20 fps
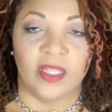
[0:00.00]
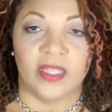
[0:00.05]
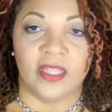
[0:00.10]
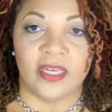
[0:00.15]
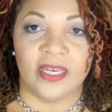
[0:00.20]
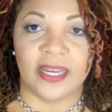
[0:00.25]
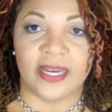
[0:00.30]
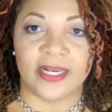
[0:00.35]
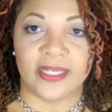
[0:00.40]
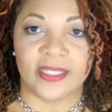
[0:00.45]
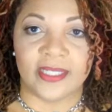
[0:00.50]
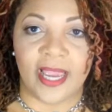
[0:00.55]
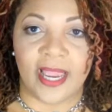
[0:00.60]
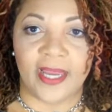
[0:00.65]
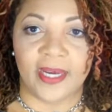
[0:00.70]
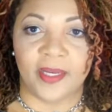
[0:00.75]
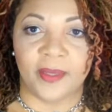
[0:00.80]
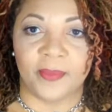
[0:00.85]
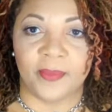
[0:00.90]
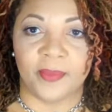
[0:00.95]
The next
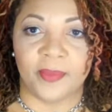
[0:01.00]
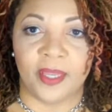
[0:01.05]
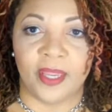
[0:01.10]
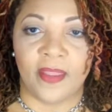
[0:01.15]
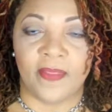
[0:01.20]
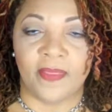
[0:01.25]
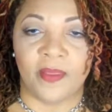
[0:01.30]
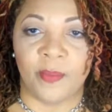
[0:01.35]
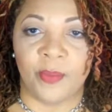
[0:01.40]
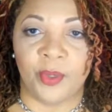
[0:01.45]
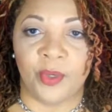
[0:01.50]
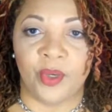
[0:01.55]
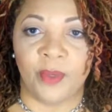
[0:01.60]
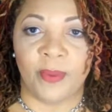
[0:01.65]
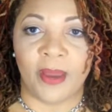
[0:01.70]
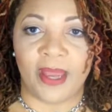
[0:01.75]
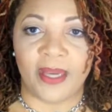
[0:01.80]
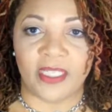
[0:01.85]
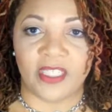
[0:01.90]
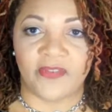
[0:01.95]
item in the Beauty
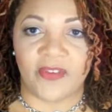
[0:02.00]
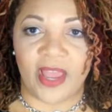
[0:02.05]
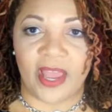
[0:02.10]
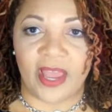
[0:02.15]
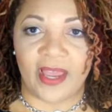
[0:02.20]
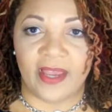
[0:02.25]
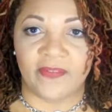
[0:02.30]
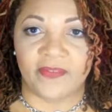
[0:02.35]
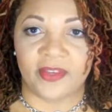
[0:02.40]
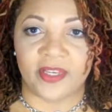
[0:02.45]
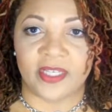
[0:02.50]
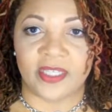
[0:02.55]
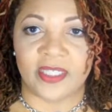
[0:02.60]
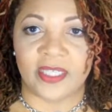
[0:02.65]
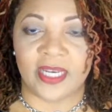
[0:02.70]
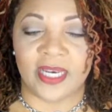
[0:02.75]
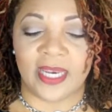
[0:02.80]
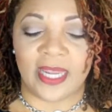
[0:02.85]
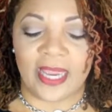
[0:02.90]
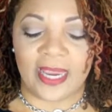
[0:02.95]
Box 5 is
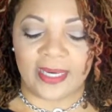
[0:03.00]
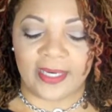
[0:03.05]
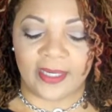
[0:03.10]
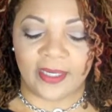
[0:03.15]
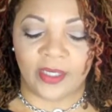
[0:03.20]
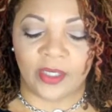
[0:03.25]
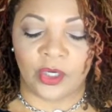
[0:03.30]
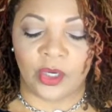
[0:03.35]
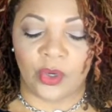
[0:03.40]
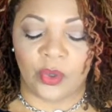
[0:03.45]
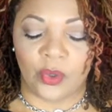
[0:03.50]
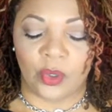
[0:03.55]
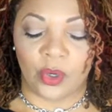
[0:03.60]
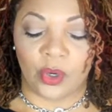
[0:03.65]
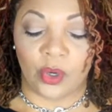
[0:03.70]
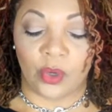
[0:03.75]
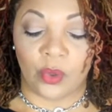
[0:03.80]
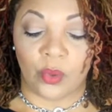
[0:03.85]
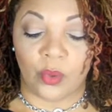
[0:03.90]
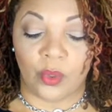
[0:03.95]
a Nana
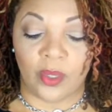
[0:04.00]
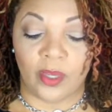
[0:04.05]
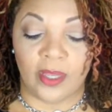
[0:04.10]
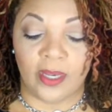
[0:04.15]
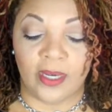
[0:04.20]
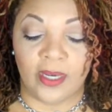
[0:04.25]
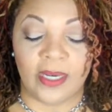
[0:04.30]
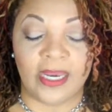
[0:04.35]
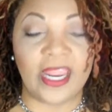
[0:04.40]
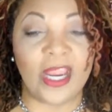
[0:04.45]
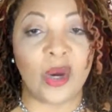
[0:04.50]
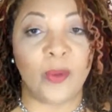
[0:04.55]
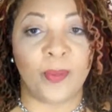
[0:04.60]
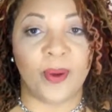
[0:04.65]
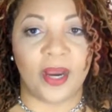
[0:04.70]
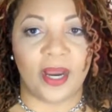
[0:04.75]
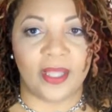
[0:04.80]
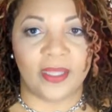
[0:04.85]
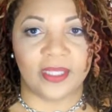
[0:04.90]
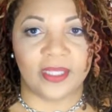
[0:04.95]
Coco Nail
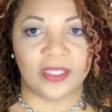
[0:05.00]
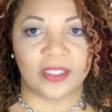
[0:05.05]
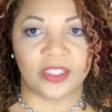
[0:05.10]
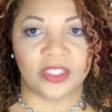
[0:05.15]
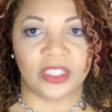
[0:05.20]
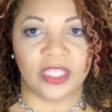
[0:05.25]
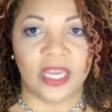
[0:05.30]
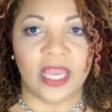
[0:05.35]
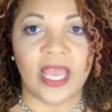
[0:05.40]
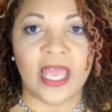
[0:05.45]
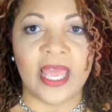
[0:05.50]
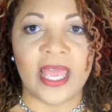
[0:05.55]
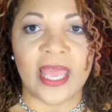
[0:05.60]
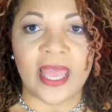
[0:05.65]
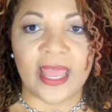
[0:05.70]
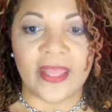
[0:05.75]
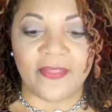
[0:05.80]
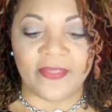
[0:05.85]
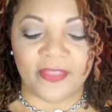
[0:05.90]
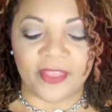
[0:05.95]
Polish.
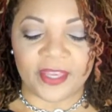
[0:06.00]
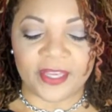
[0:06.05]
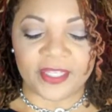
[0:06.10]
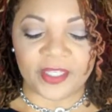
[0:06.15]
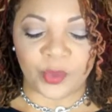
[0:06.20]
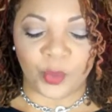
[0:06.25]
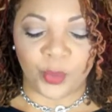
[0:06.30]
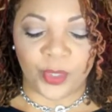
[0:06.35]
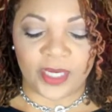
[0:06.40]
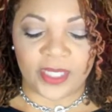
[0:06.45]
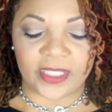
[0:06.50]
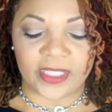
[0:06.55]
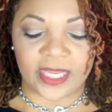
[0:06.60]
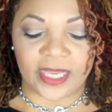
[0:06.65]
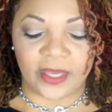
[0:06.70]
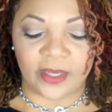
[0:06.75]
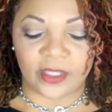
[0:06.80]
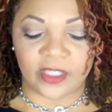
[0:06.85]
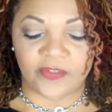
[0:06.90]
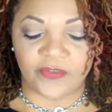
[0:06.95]
And this
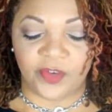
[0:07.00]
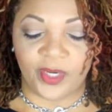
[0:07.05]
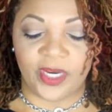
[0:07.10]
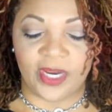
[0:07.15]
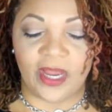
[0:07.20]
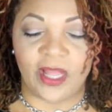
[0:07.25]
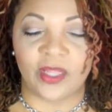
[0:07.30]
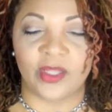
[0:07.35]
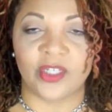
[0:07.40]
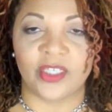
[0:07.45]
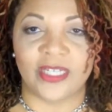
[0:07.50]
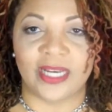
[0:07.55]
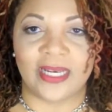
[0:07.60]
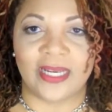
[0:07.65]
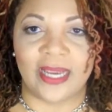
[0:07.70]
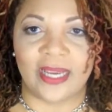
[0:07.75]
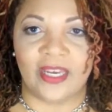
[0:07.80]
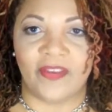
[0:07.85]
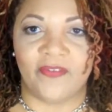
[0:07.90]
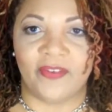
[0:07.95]
retails
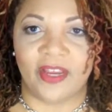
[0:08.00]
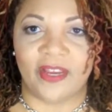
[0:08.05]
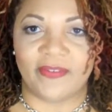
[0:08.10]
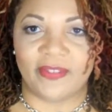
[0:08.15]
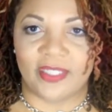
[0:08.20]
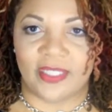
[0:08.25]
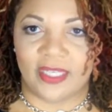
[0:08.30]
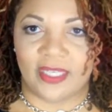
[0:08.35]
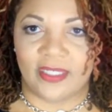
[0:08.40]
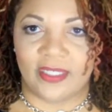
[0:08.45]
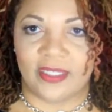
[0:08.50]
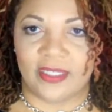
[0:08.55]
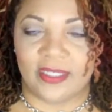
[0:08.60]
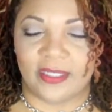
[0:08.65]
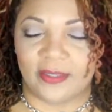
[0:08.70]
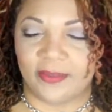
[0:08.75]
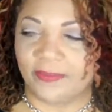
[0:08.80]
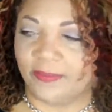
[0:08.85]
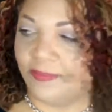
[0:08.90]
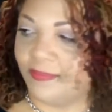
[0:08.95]

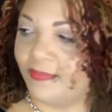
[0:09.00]
$3.95.